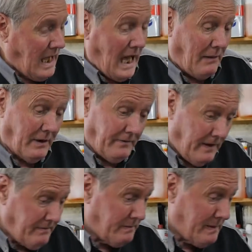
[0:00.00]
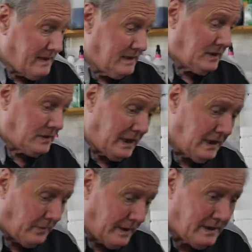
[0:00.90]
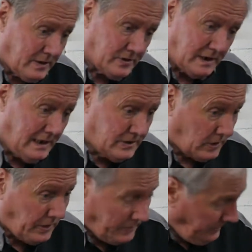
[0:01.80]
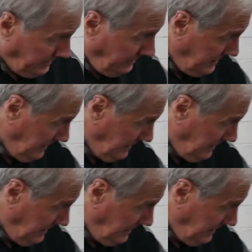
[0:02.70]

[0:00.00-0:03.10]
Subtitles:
And my favourite bike to tinker with, because it needs a lot of work,